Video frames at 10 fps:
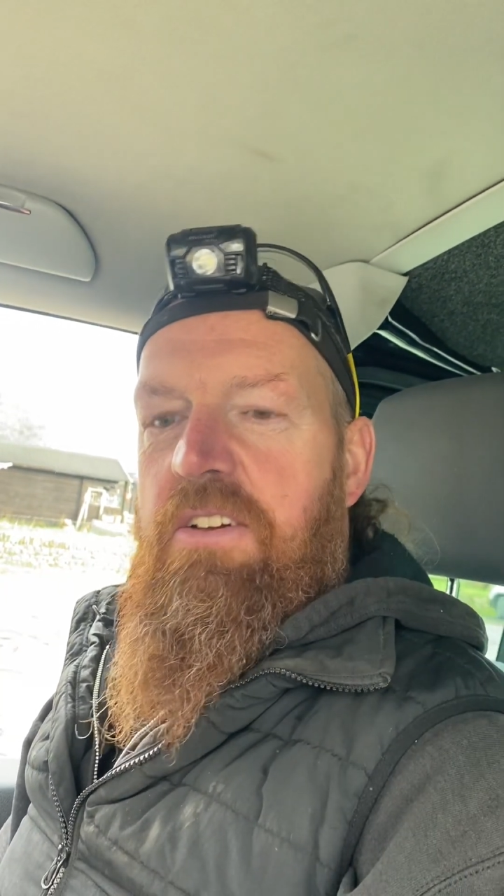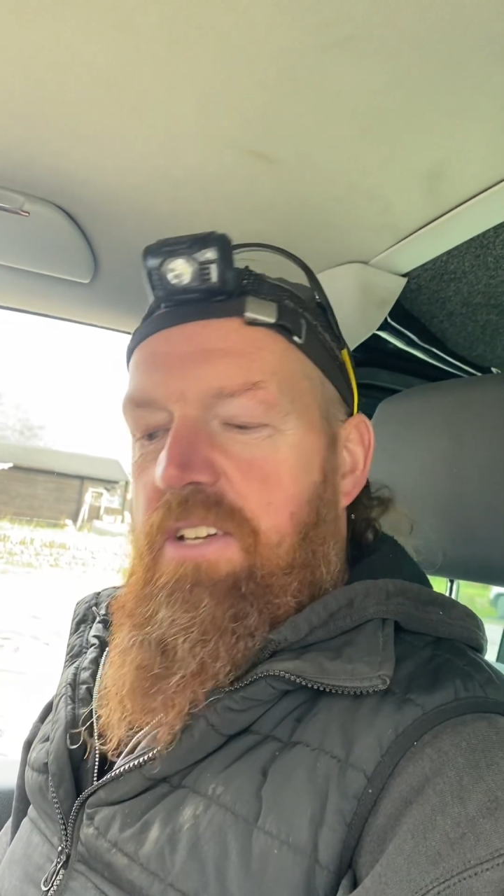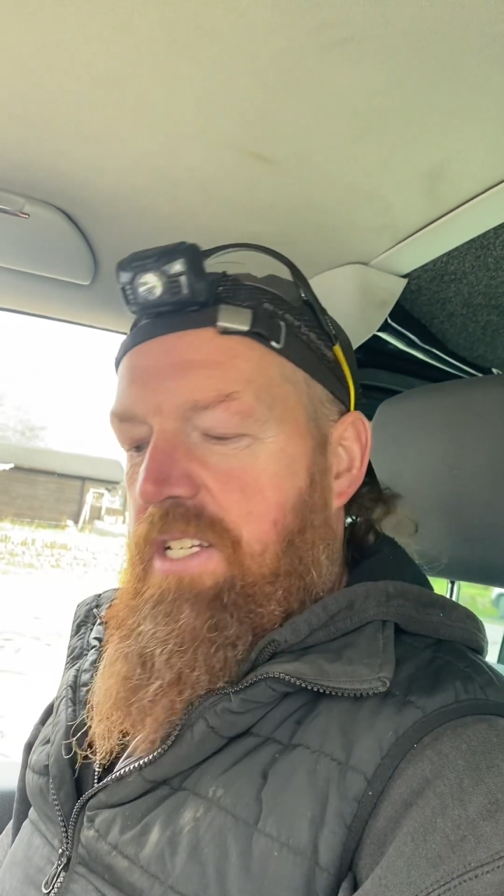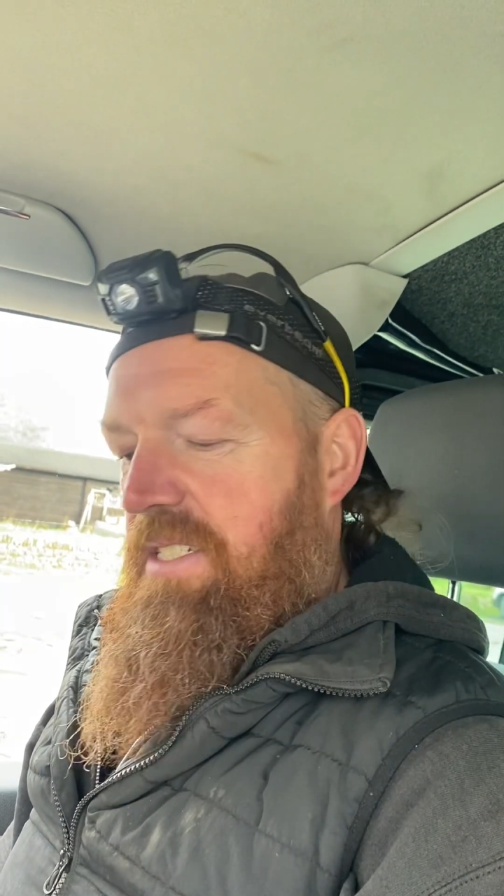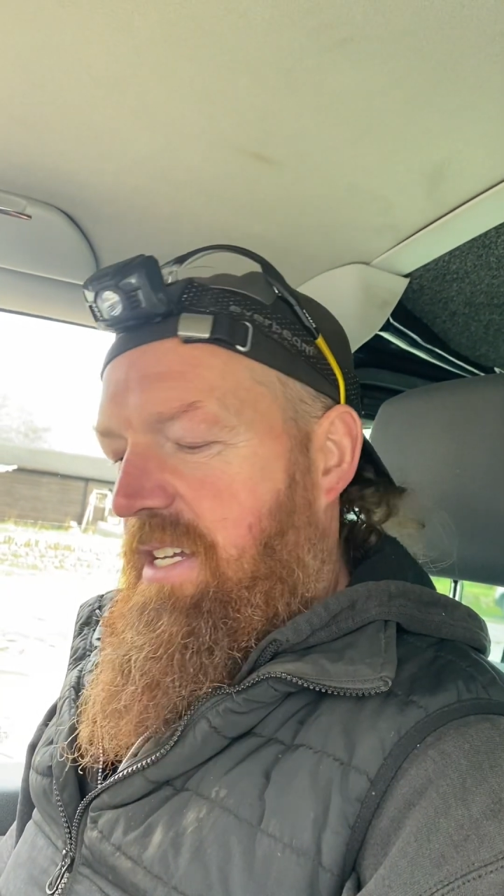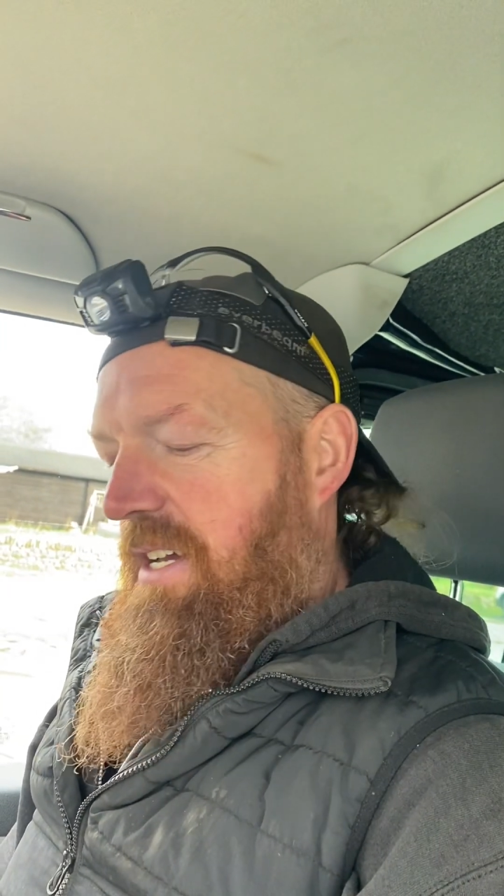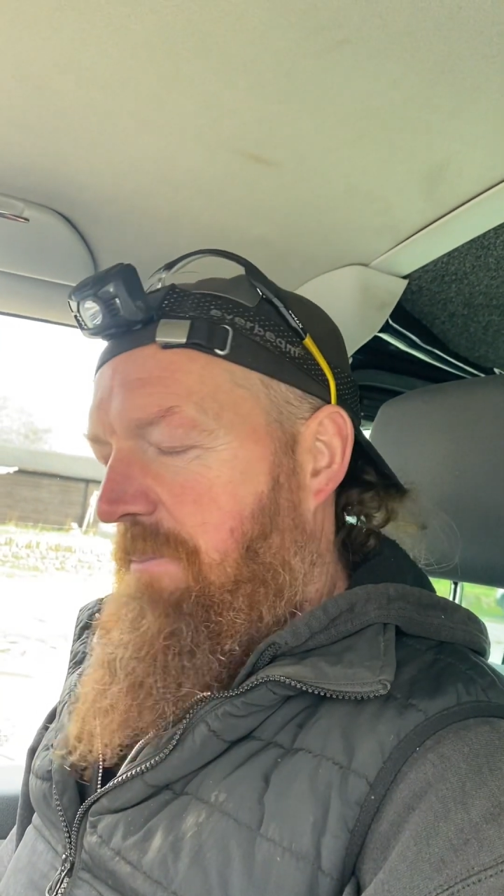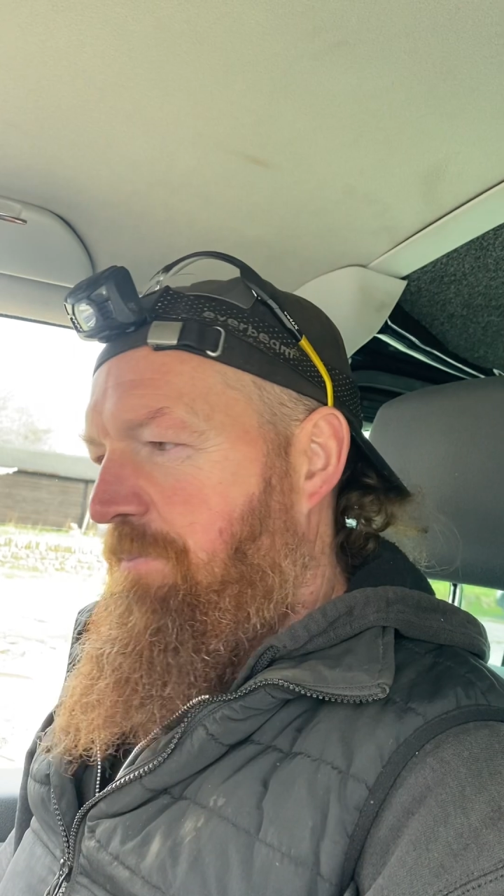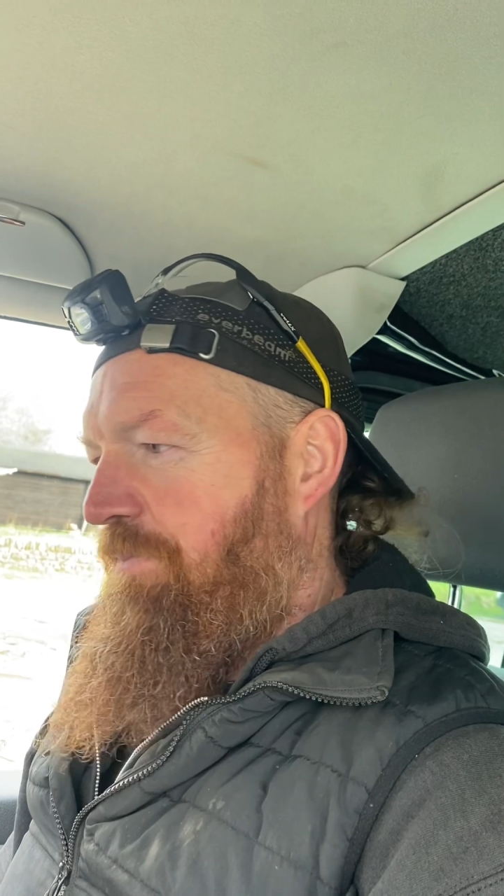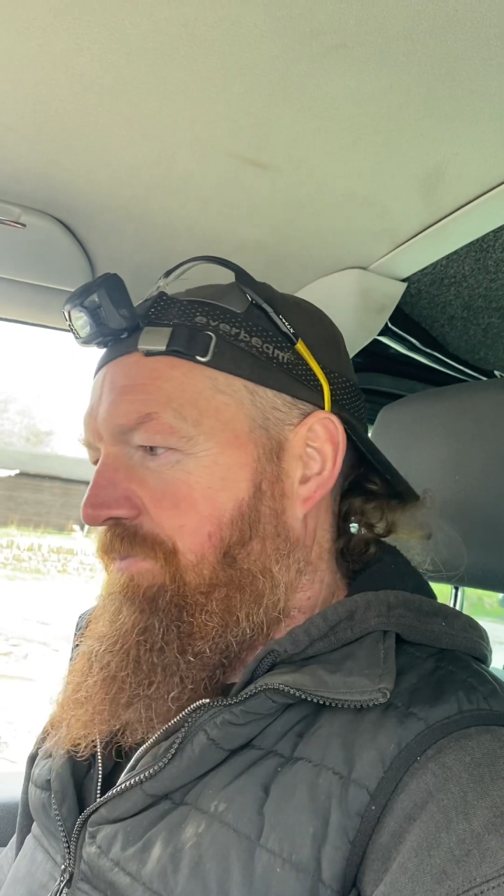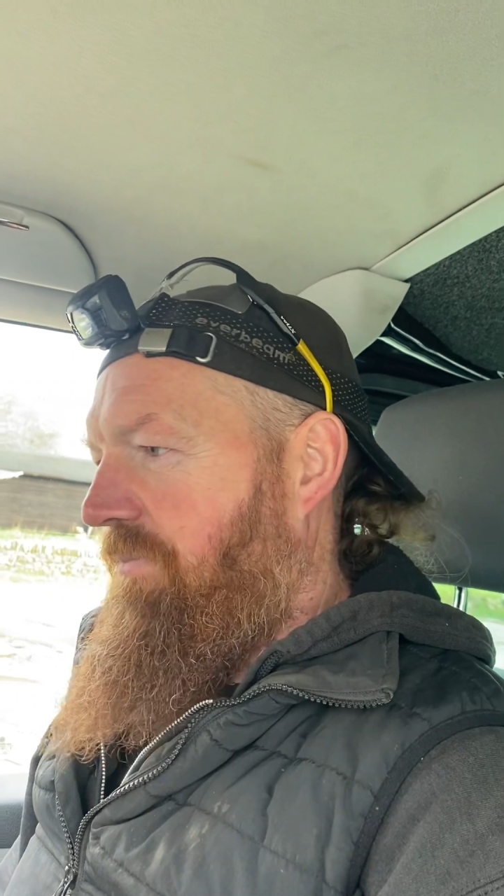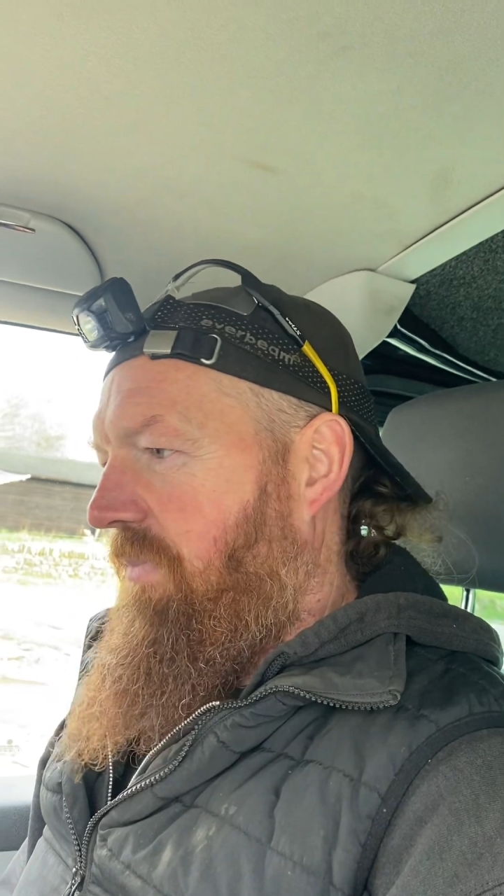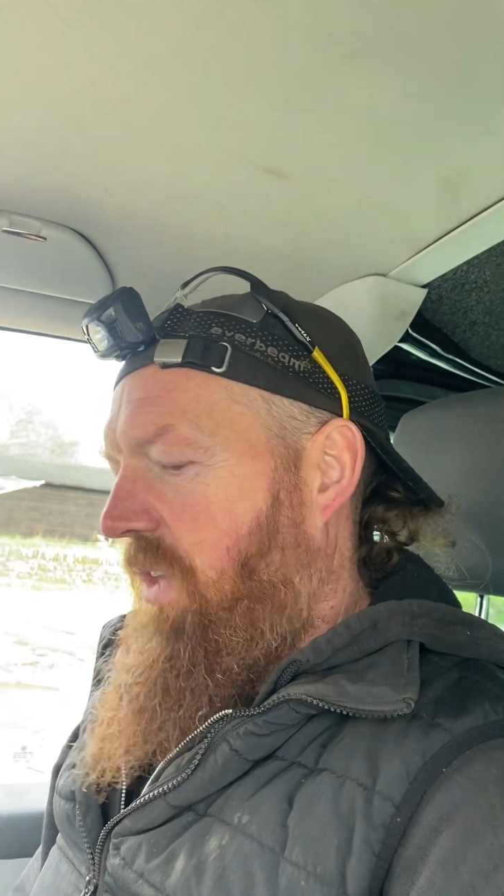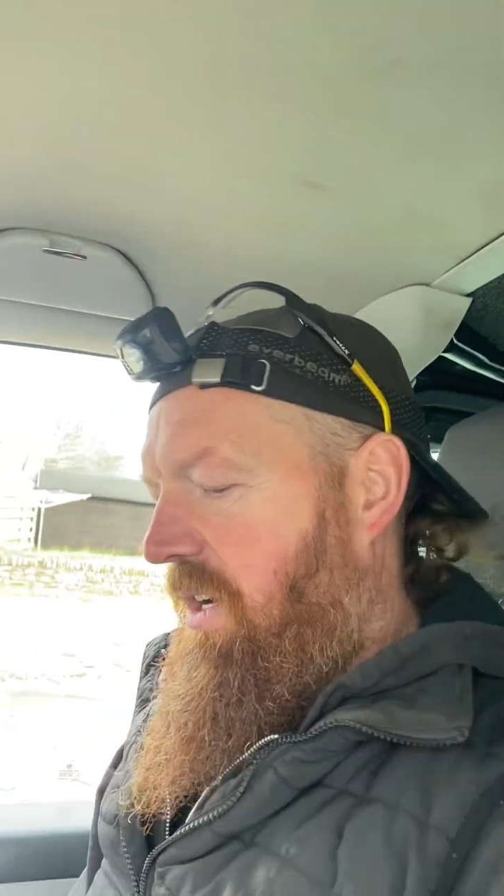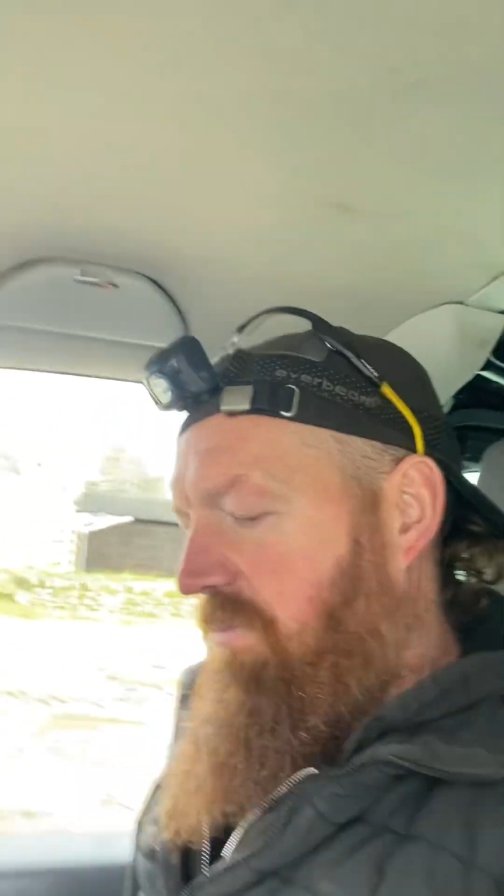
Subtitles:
And I'm